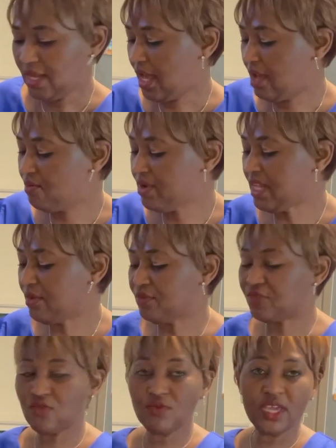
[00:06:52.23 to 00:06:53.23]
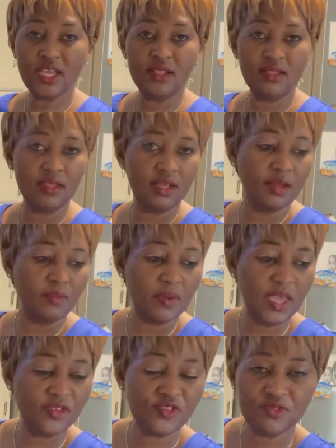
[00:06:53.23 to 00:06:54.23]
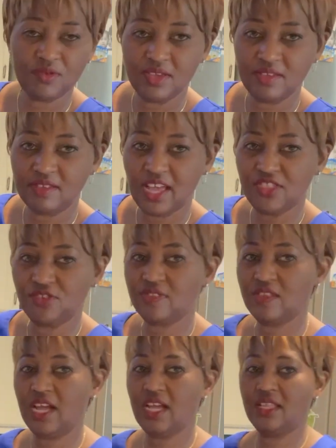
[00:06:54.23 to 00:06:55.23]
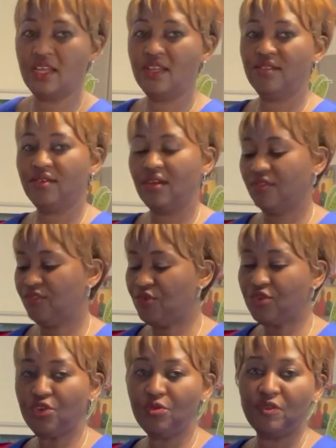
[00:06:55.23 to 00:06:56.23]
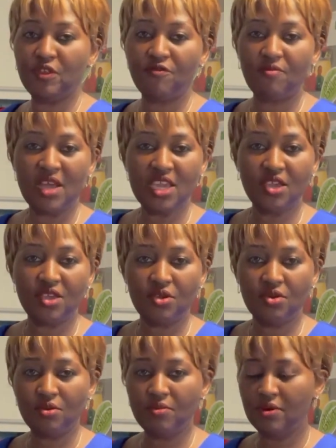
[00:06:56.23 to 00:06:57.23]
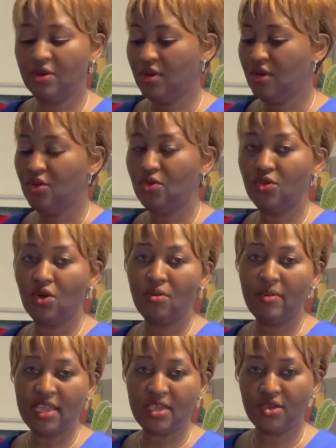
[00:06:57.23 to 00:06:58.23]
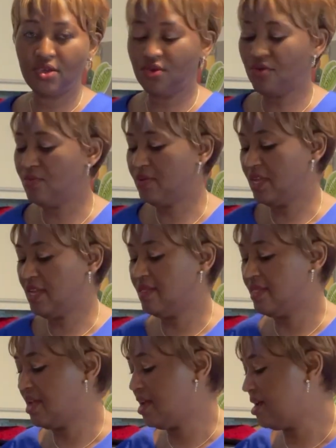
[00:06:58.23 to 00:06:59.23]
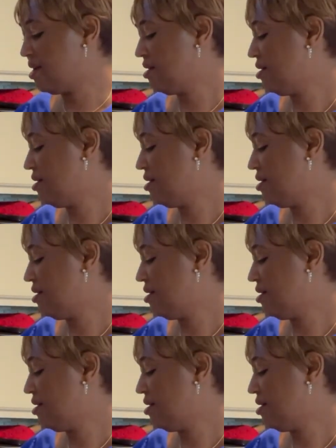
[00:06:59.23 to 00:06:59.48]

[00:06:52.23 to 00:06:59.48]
And when I was cooking the pastries, I just added 2 cubes of Maggi cube, no Maggi cube in there.